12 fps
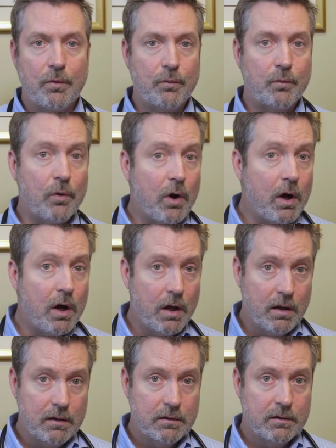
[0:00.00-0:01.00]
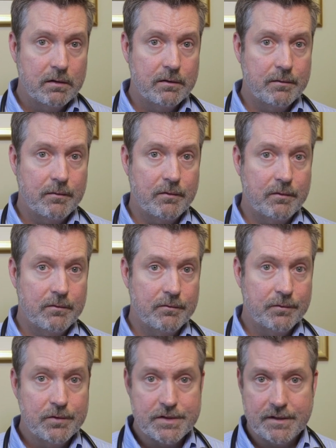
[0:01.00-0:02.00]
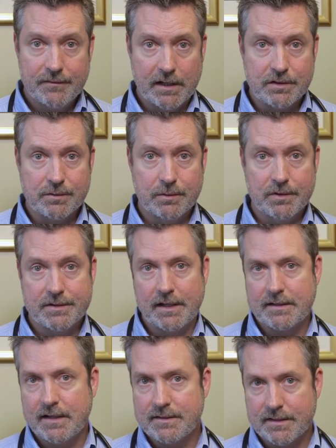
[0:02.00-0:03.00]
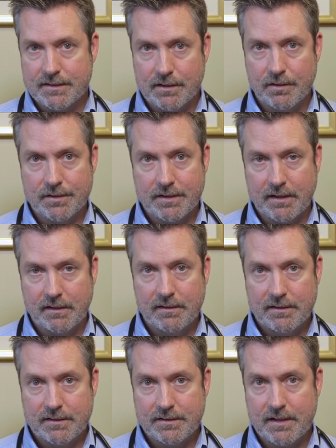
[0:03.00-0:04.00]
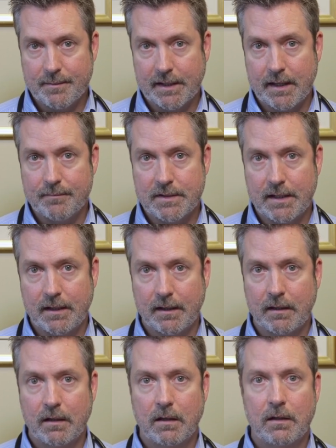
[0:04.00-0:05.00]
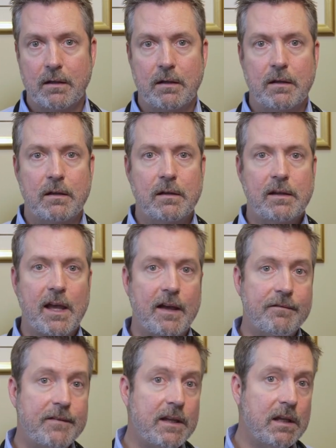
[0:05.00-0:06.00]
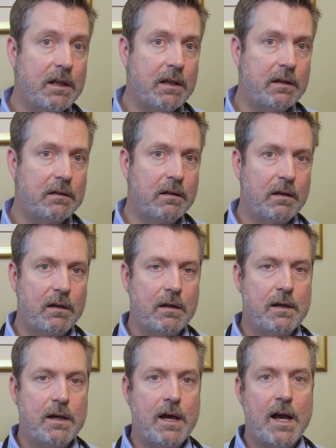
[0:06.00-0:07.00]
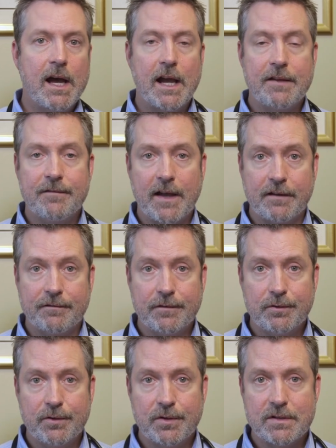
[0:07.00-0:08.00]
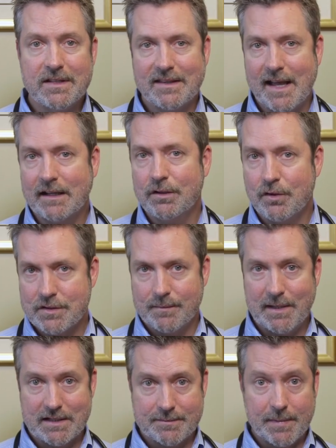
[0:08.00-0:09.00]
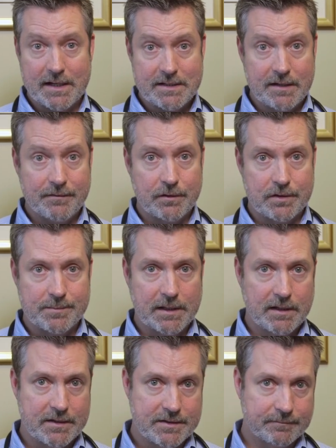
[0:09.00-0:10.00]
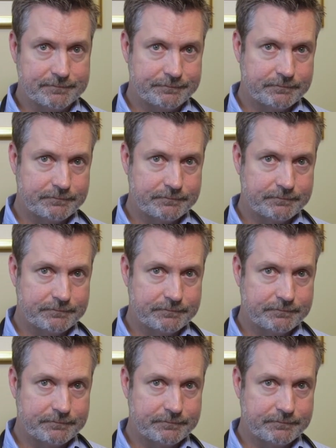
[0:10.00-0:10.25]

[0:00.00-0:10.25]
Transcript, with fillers: raw fruits and vegetables, that tends to slow stomach emptying, caffeine, high fat foods. That can also mean spicy foods because